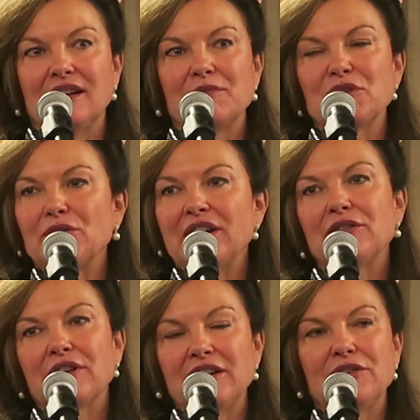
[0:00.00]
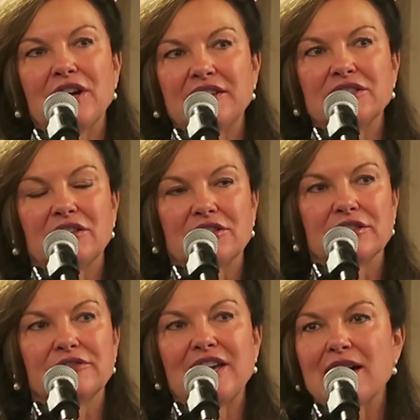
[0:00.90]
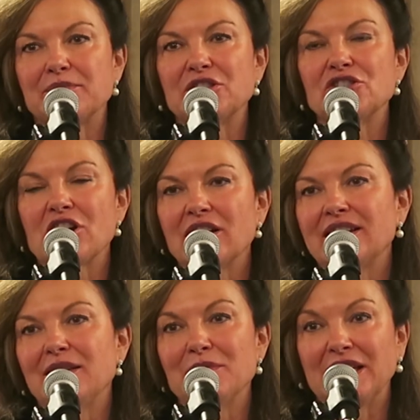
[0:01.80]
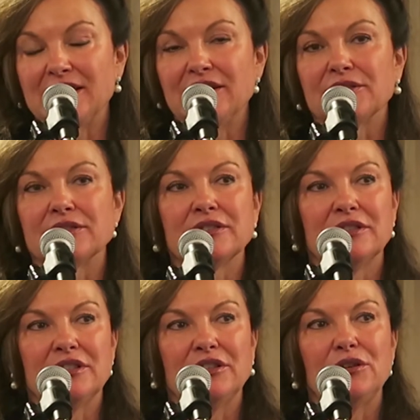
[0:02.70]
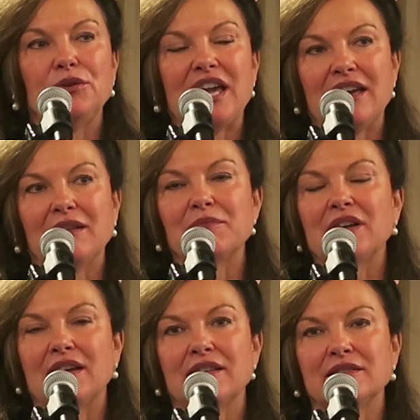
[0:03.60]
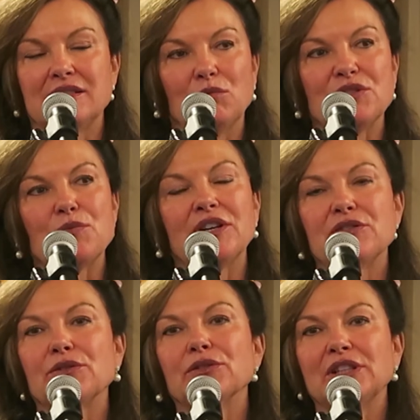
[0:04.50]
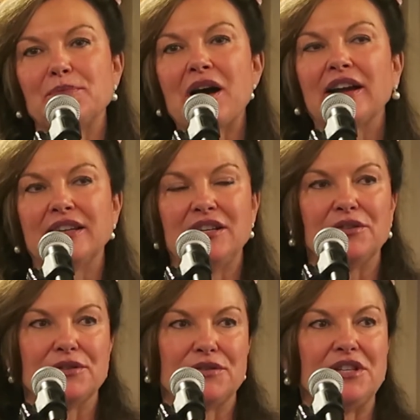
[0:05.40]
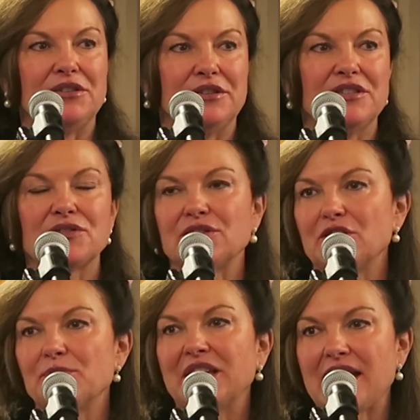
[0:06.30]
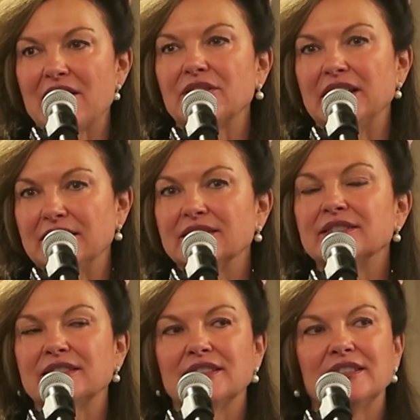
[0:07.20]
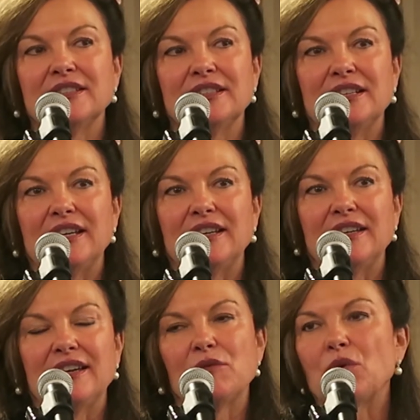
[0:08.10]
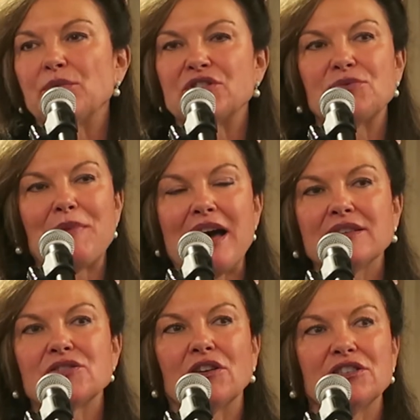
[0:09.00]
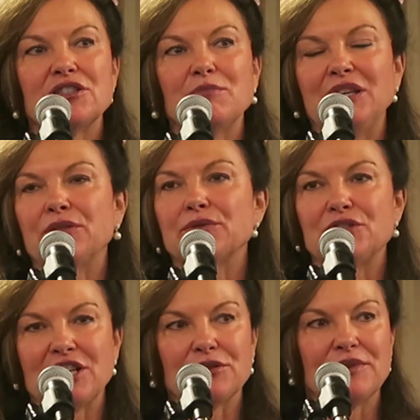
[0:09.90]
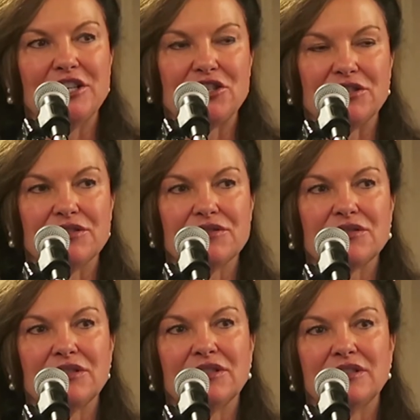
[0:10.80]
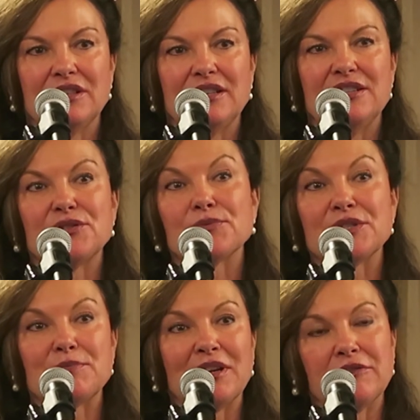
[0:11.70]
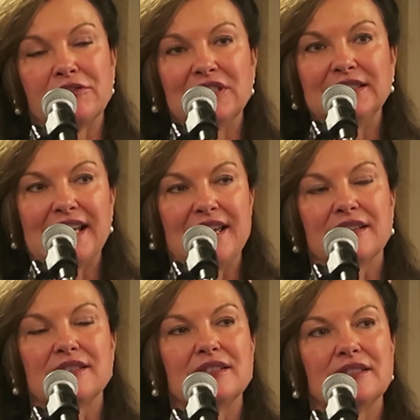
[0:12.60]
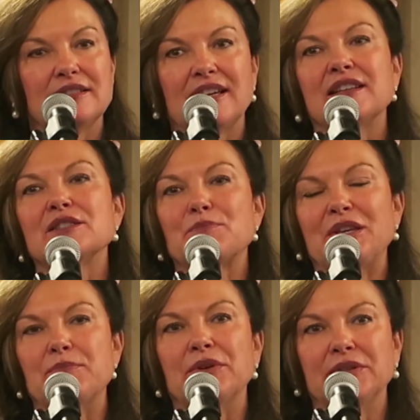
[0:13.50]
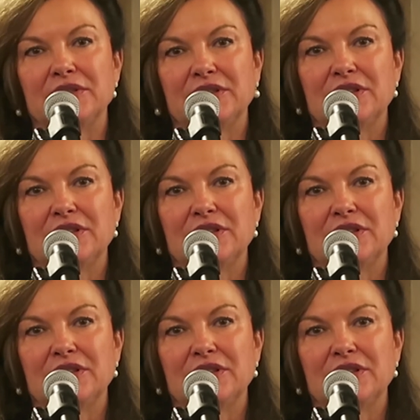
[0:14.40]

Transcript: I'm the great-great-granddaughter of Captain John A. McNear, who came and was one of the early pioneers here in Sonoma County. And what was passed on to me through generations is the respect for the land and its people.